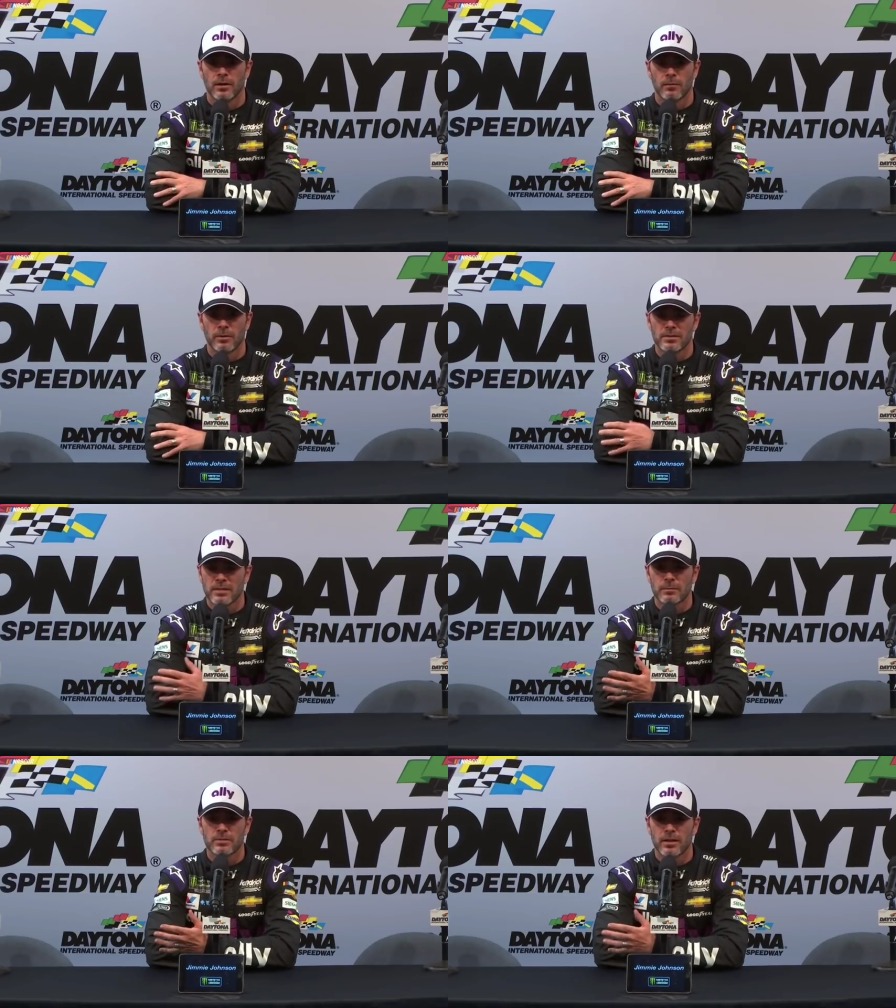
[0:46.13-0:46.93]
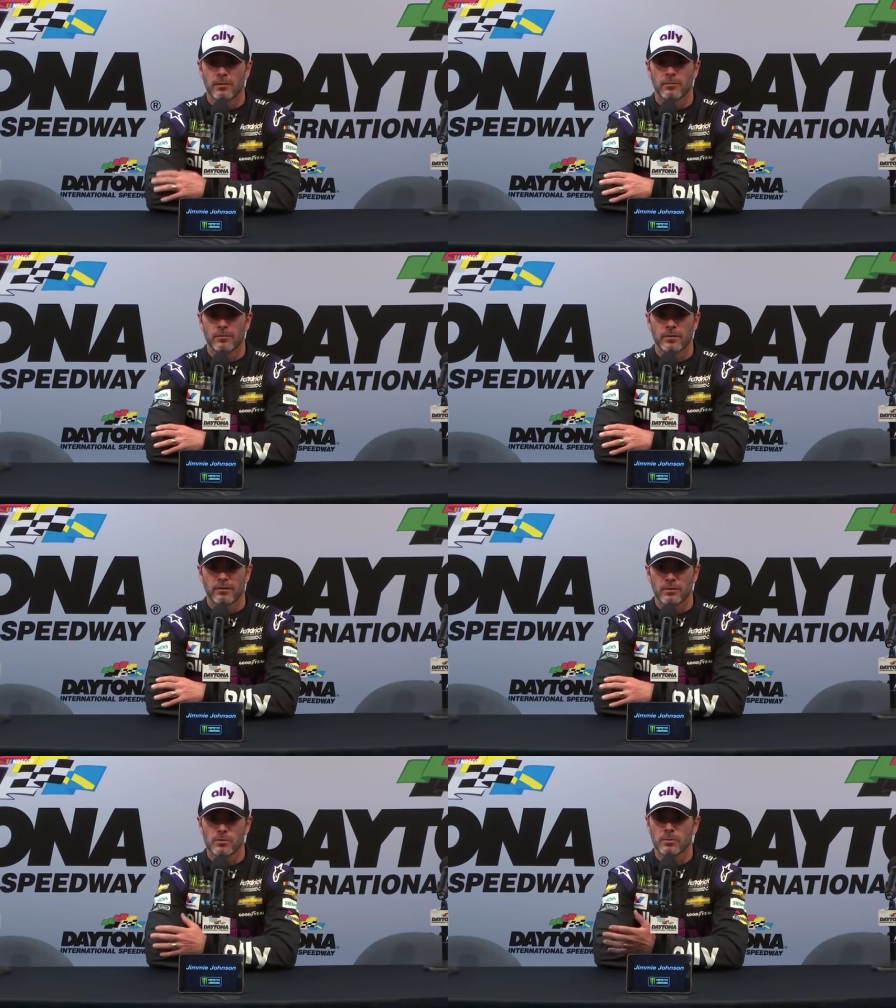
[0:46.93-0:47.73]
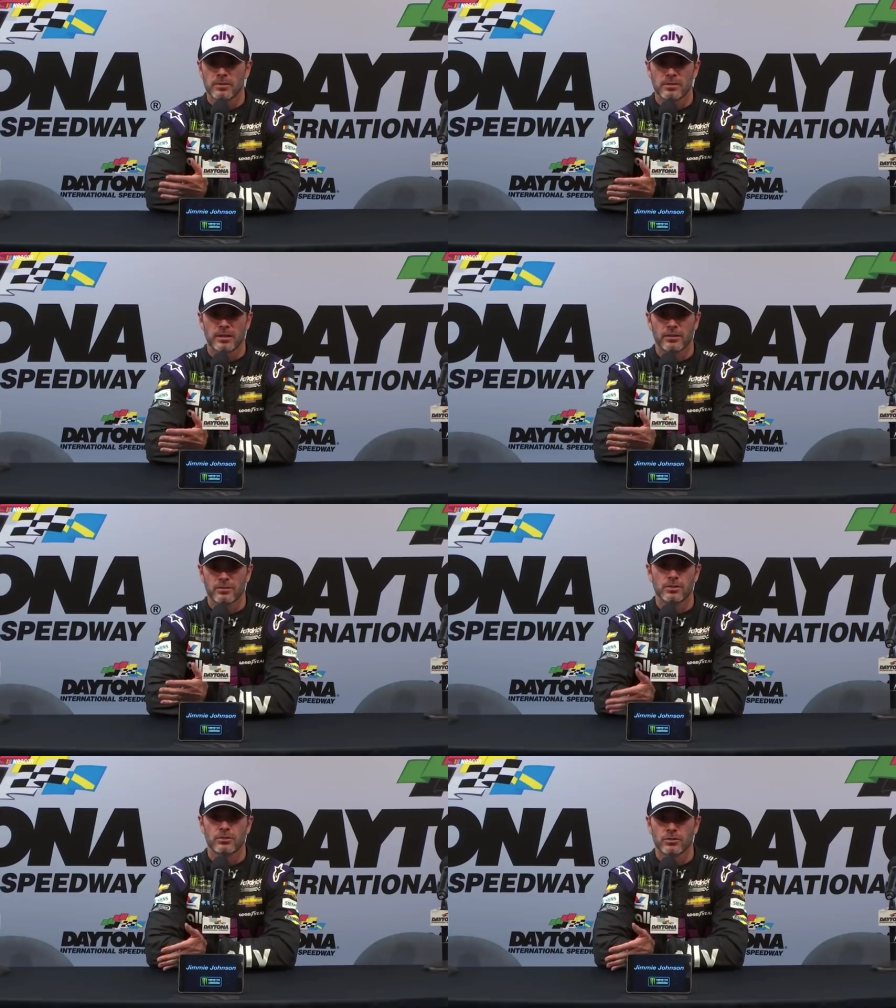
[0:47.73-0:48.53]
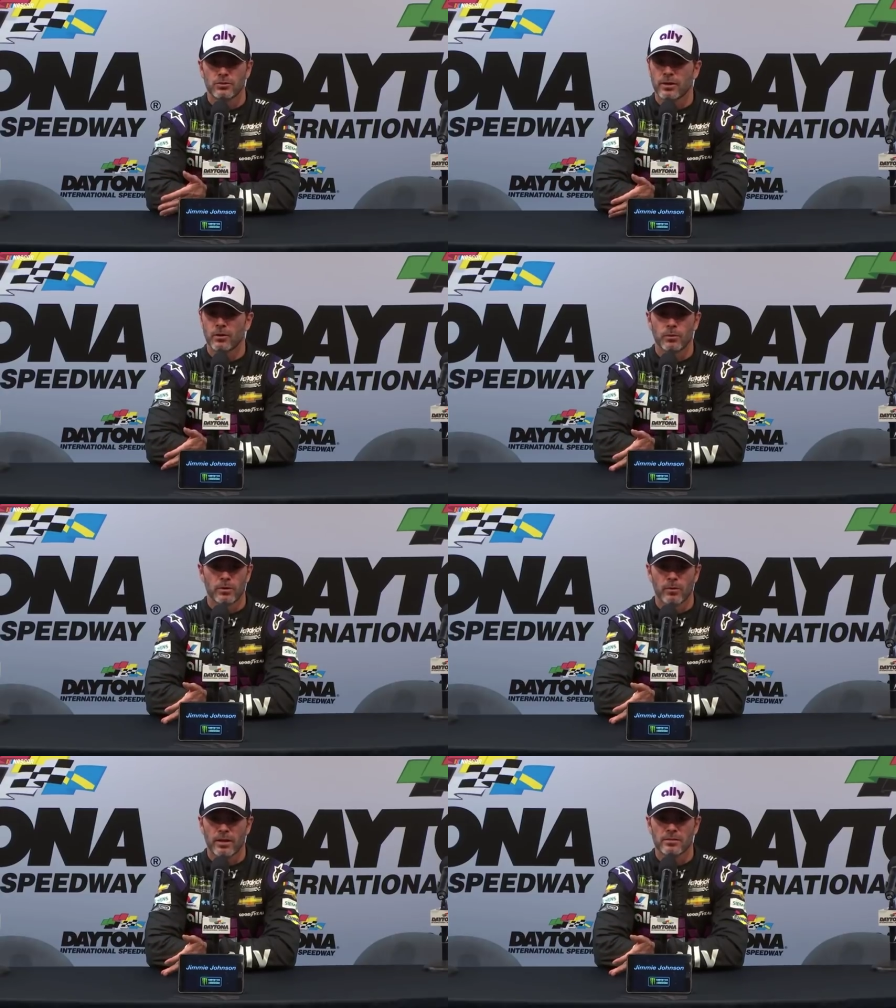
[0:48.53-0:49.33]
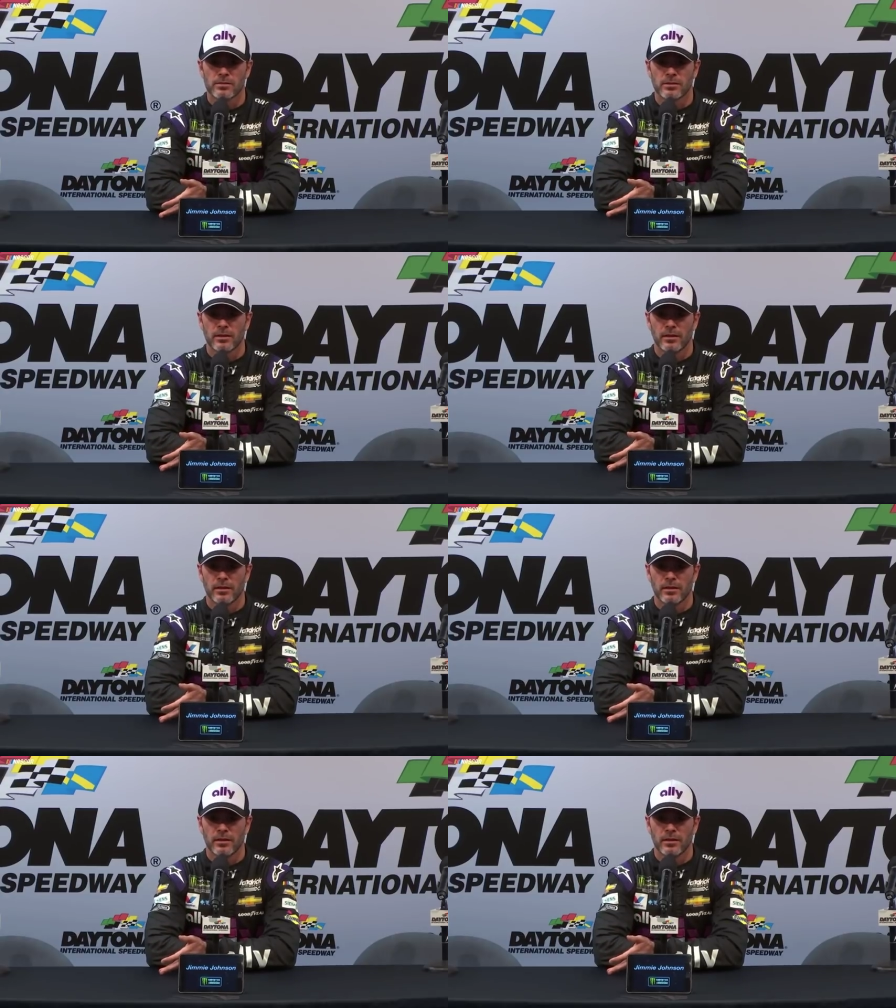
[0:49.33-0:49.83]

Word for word: Um, but at the same time, I have a split second decision to try to win a race